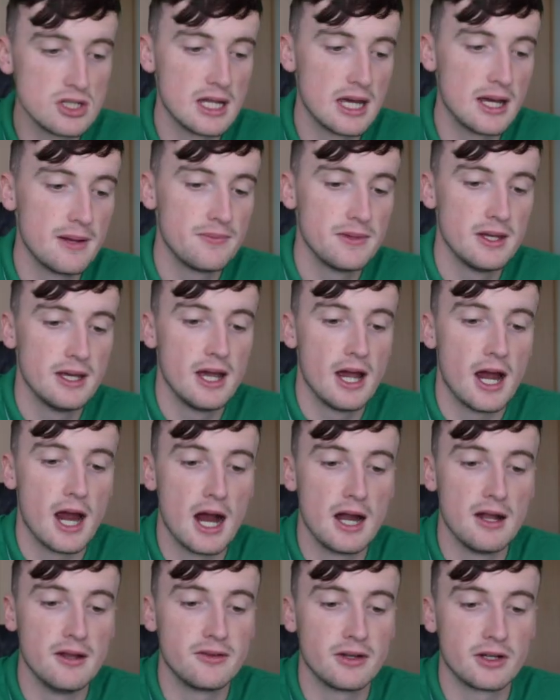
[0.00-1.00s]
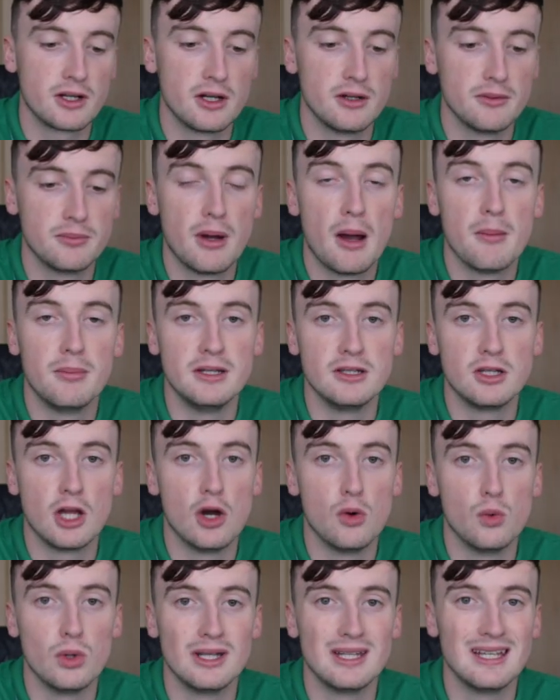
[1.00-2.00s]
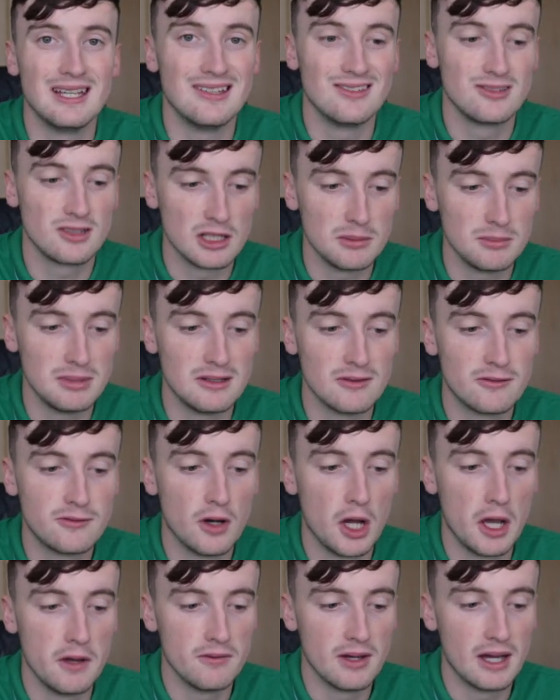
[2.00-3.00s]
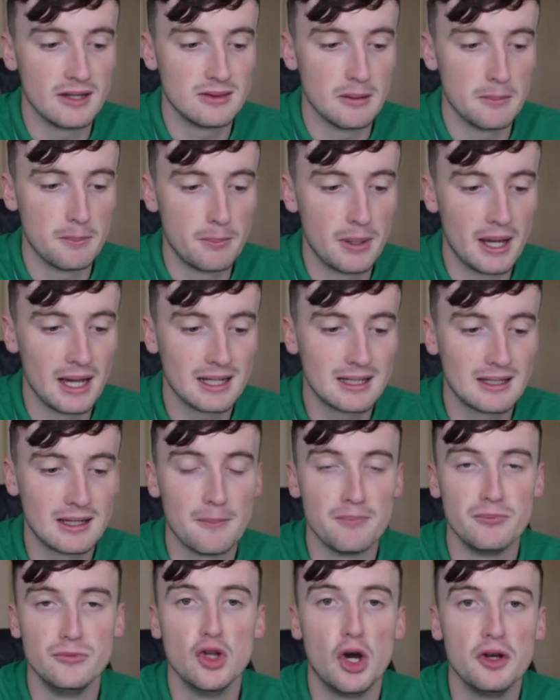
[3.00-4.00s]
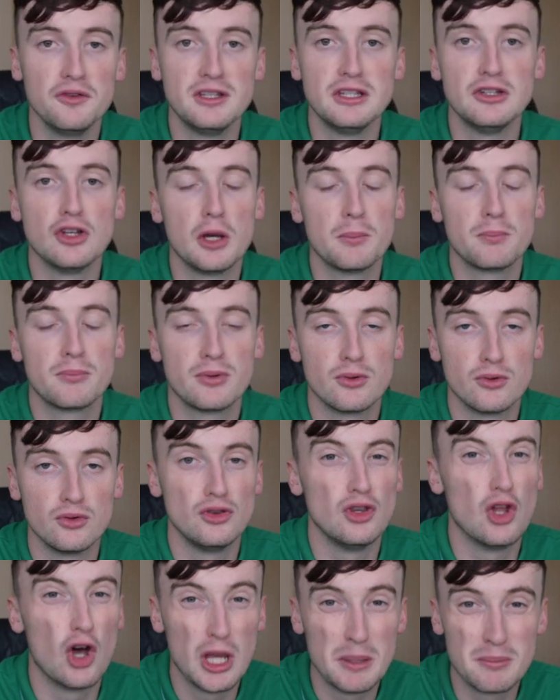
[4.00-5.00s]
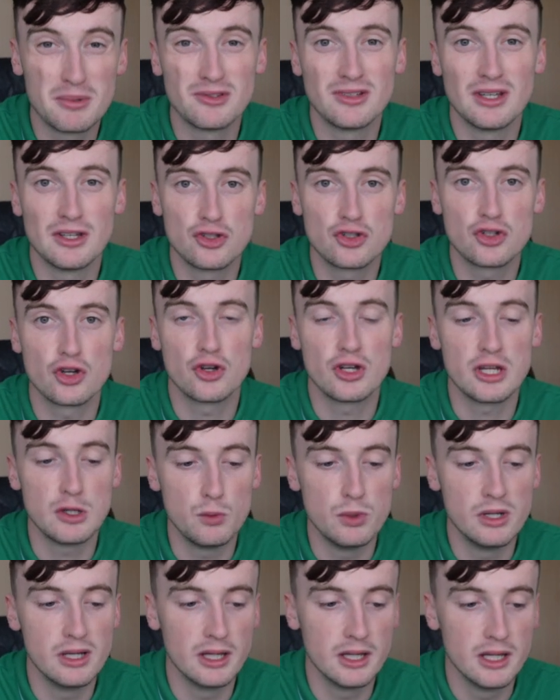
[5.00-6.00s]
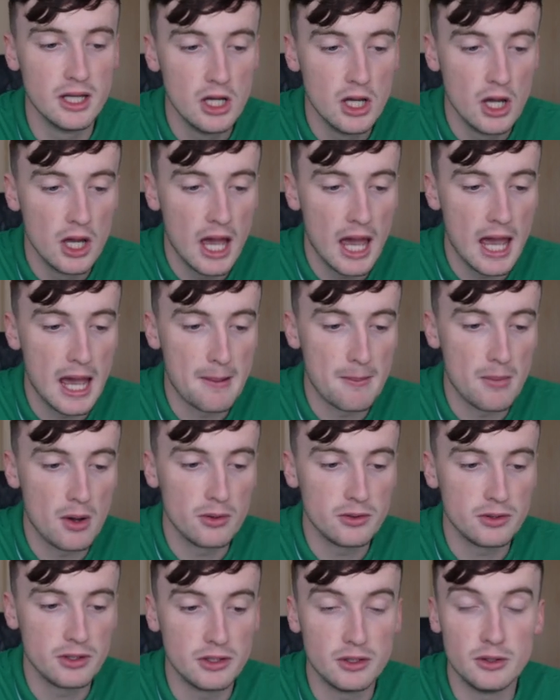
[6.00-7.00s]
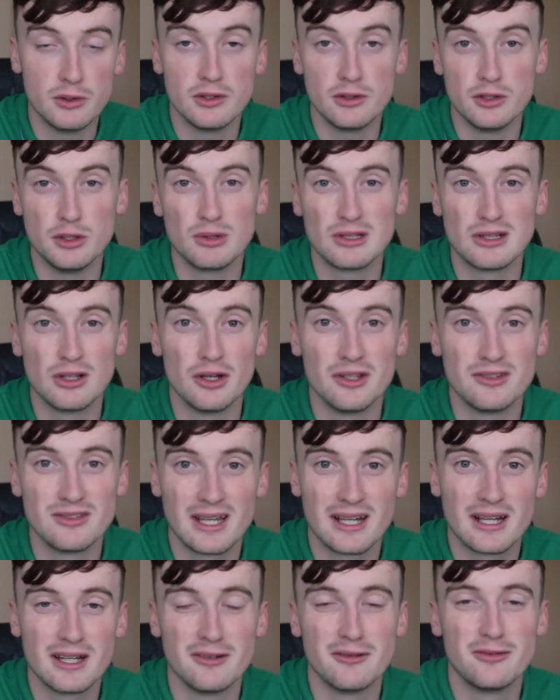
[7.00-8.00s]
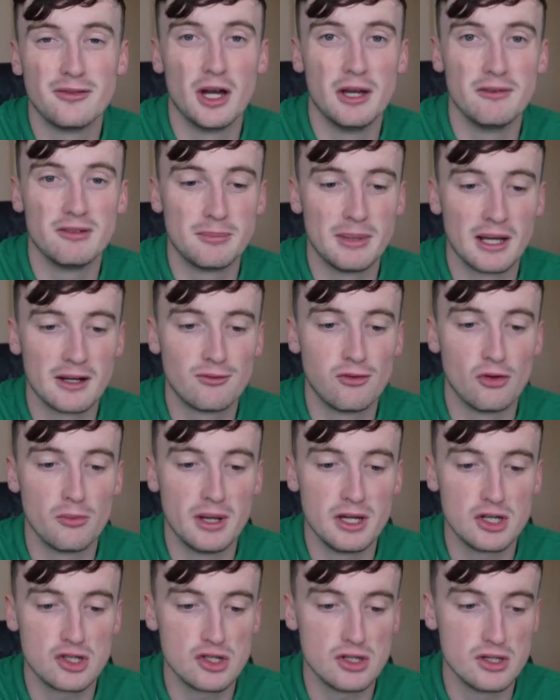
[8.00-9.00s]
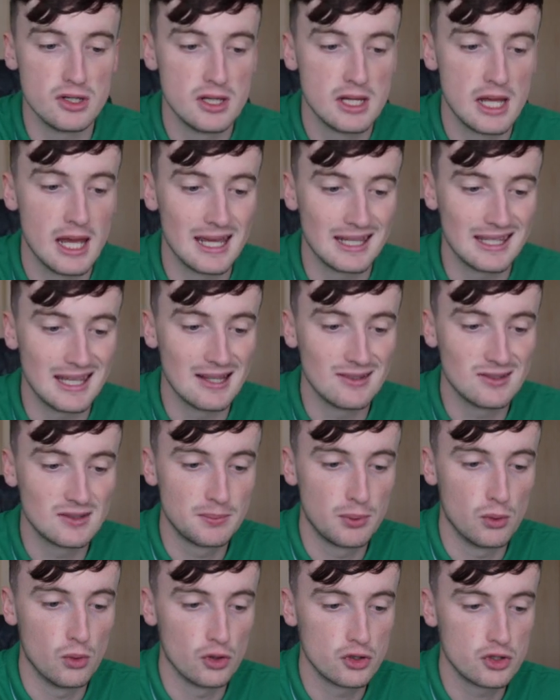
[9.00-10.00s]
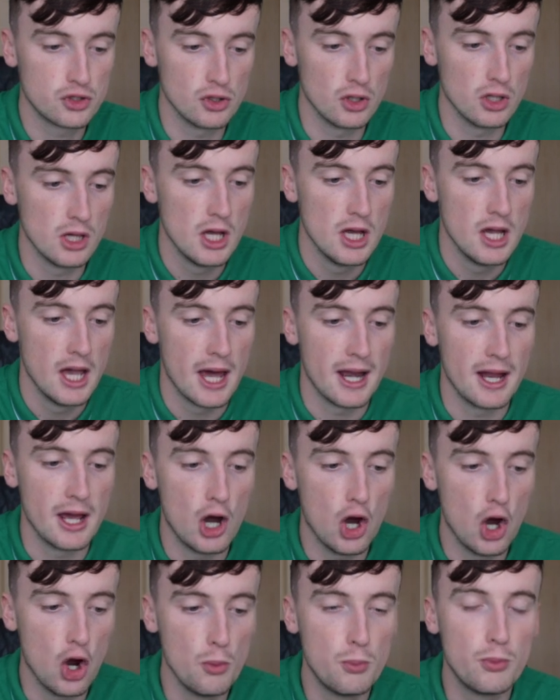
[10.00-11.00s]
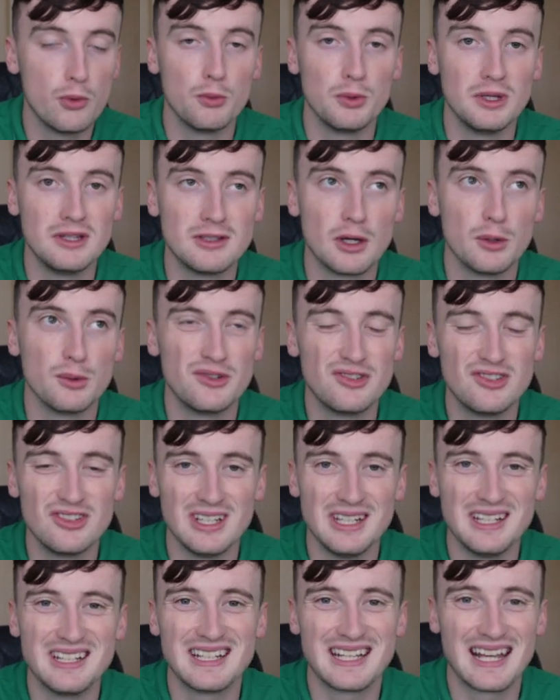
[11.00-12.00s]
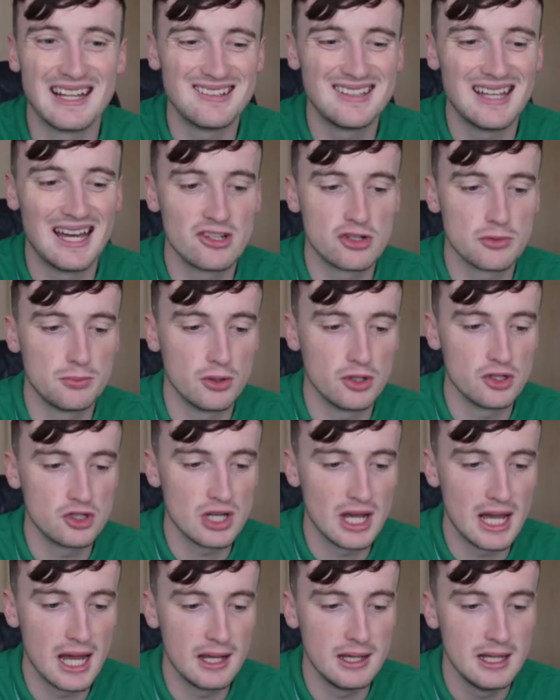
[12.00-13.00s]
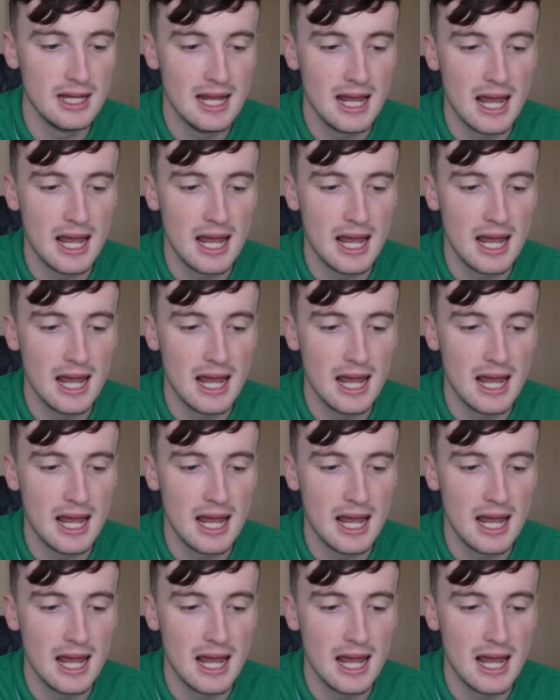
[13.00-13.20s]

that Ireland are going to probably go with is going to be the 5 at the back. I'm 99.9% sure he will utilise that kind of 5 at the back formation against Portugal, and I hope we don't see it against Azerbaijan.